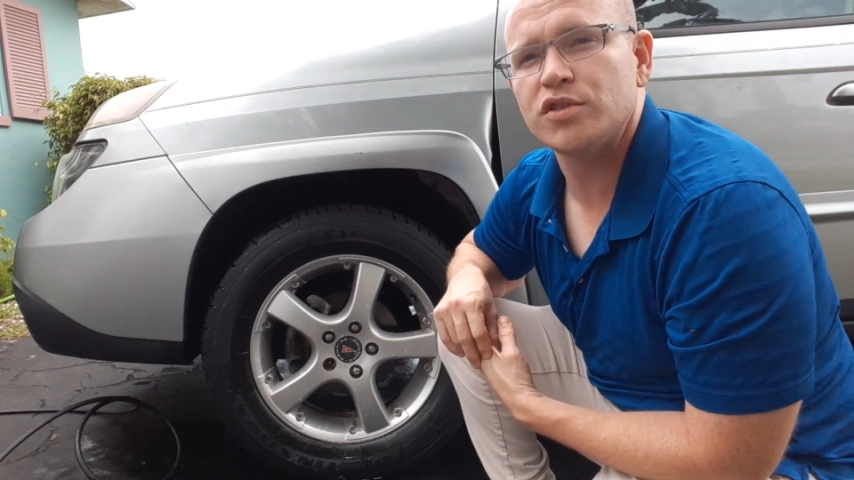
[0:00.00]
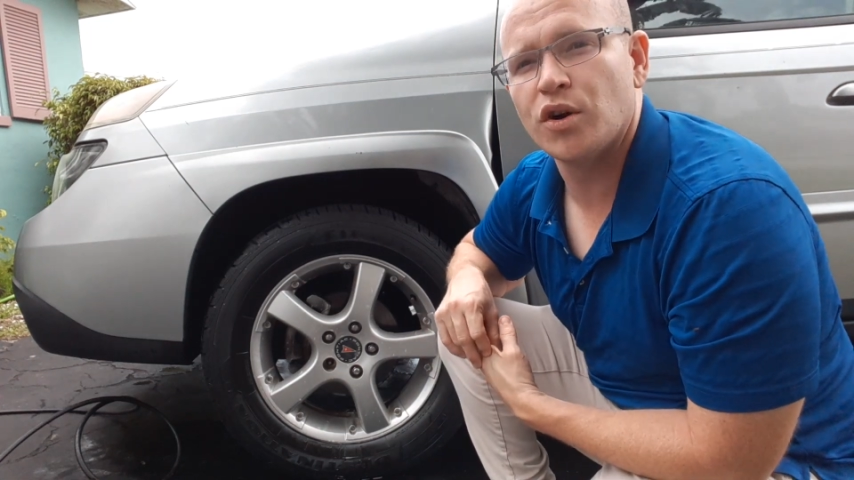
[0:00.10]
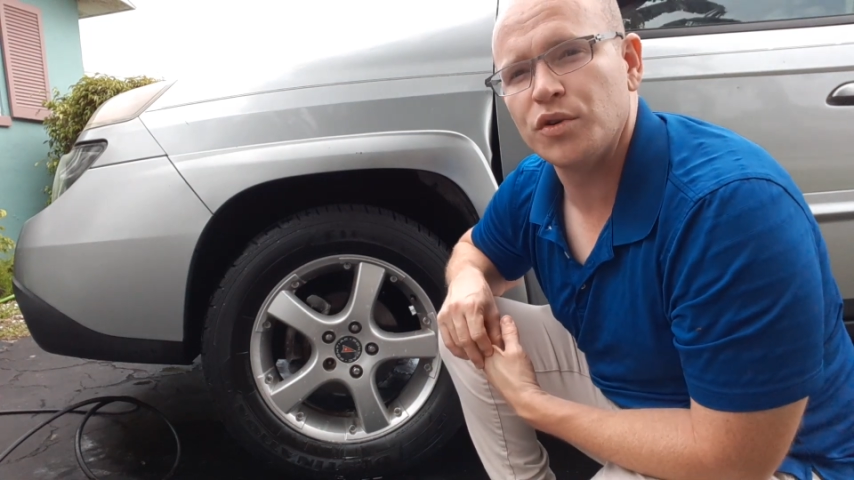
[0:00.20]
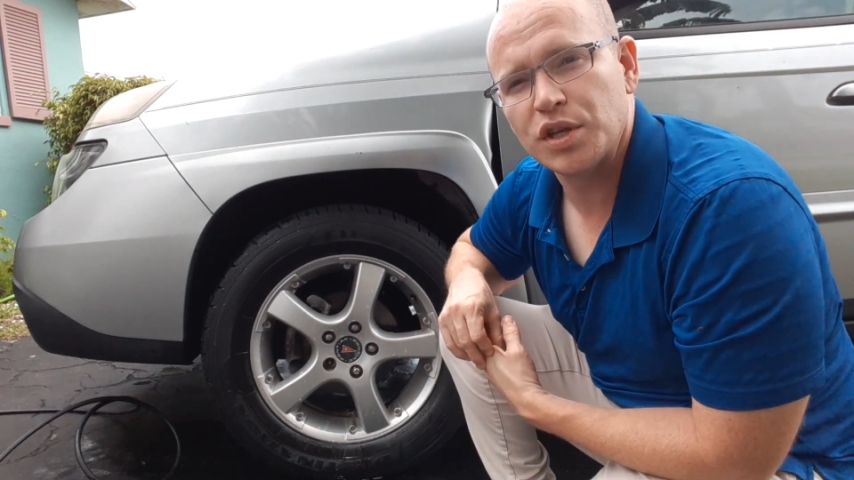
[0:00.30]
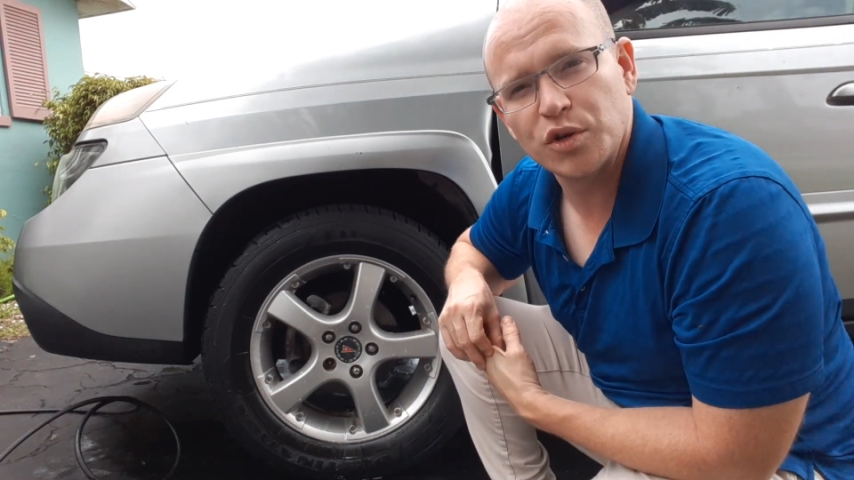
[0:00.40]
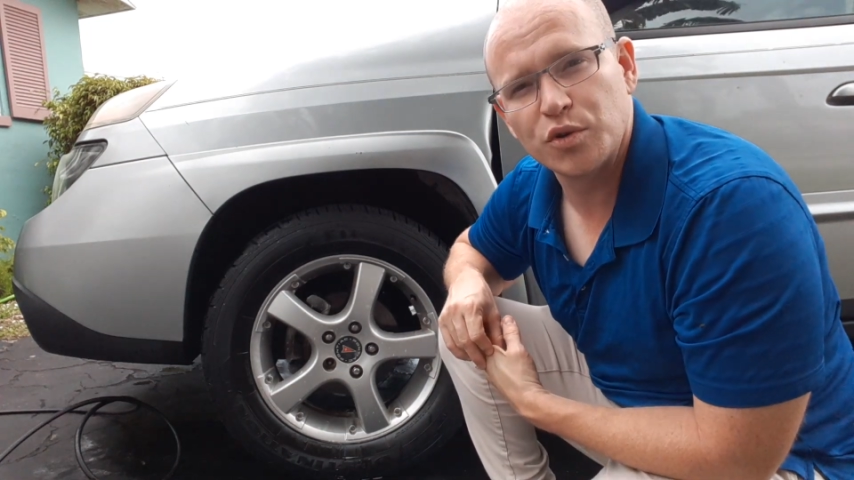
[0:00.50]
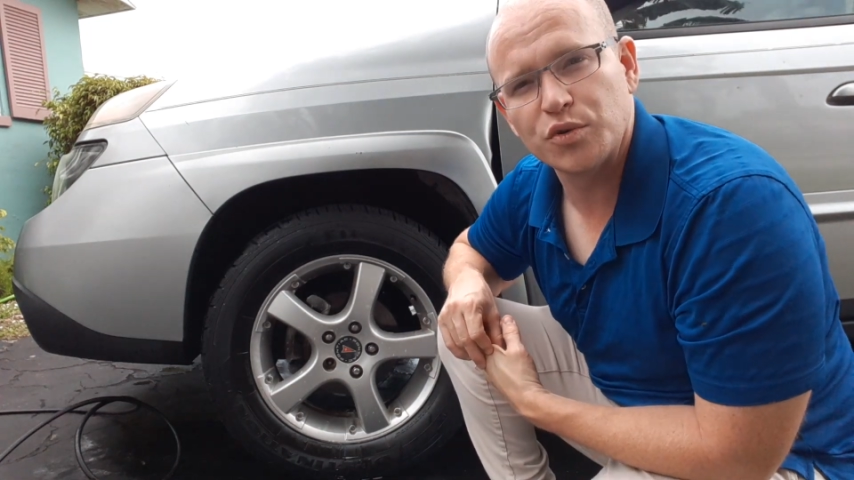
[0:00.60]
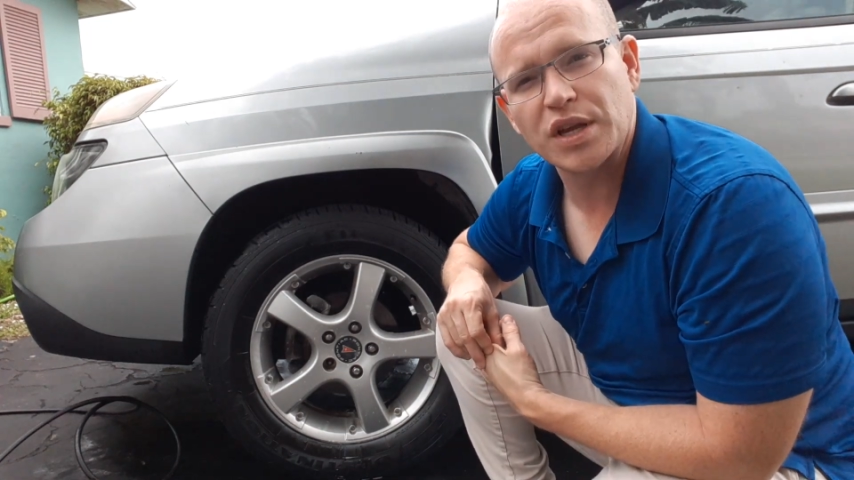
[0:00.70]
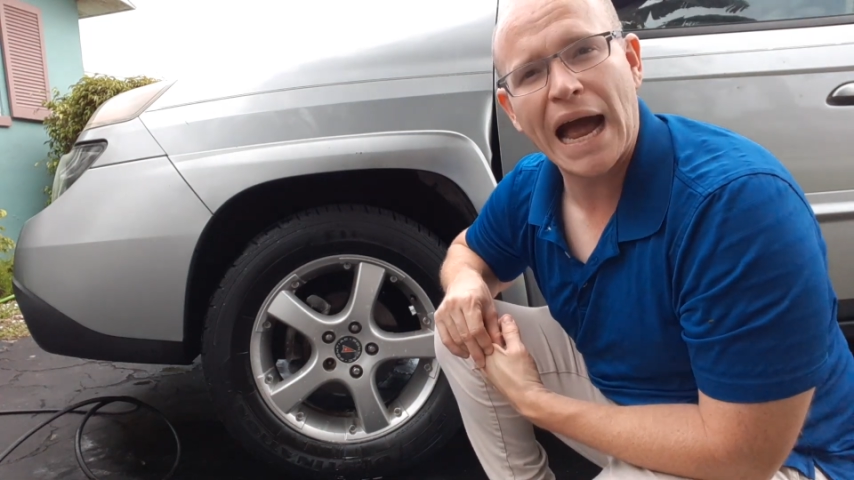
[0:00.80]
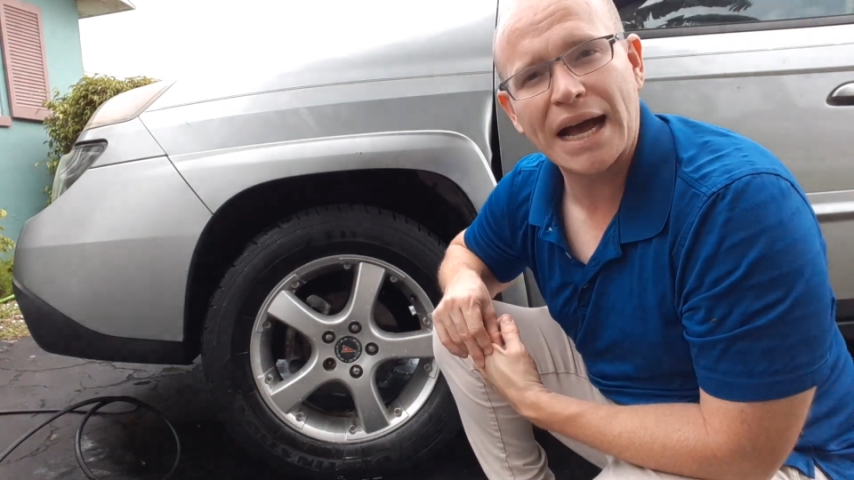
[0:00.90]
don't
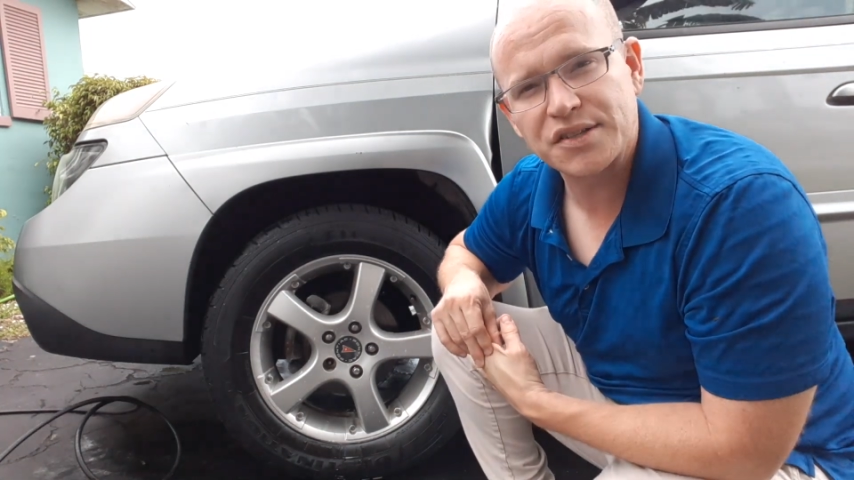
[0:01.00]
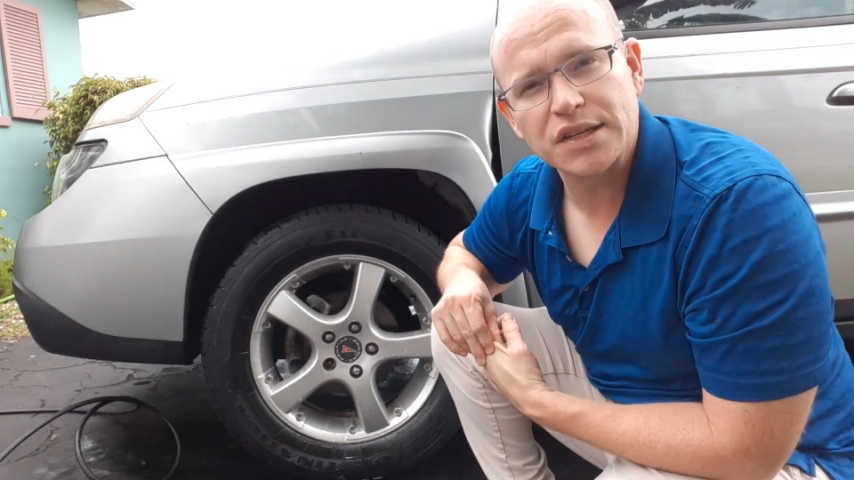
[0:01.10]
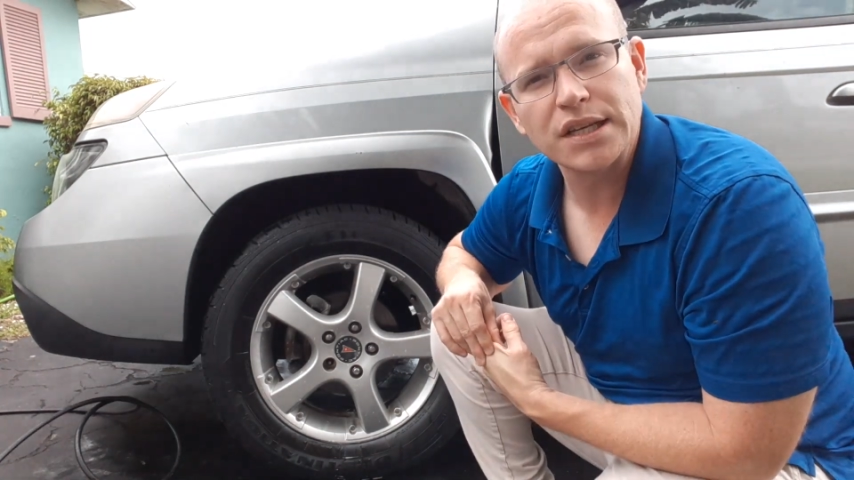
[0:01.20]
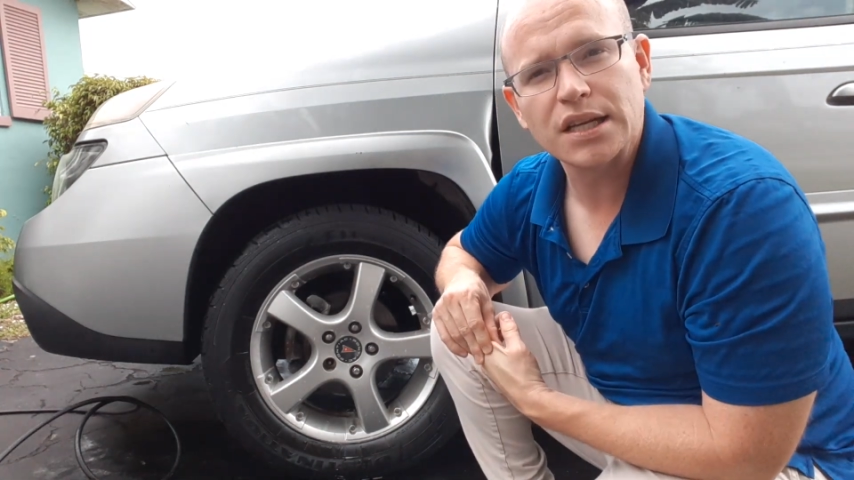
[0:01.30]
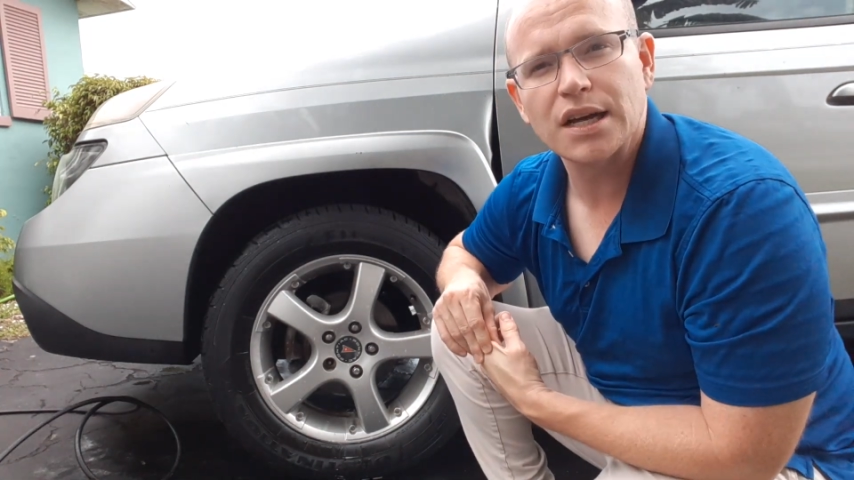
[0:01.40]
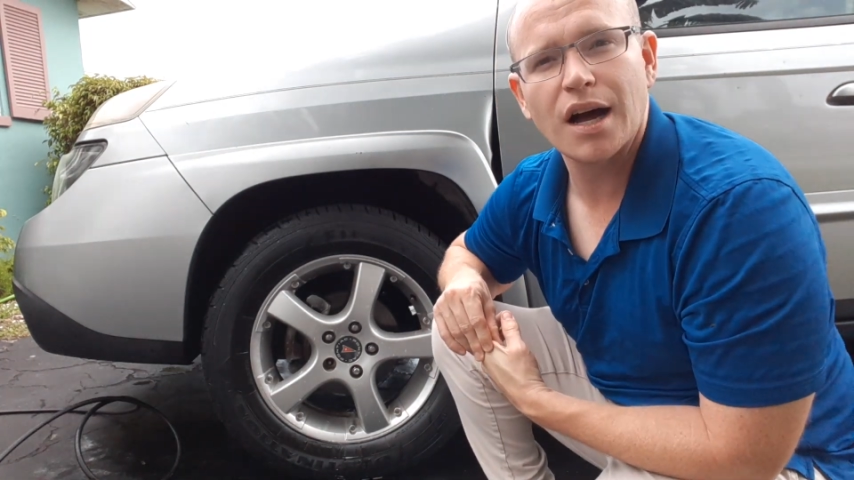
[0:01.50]
use acid.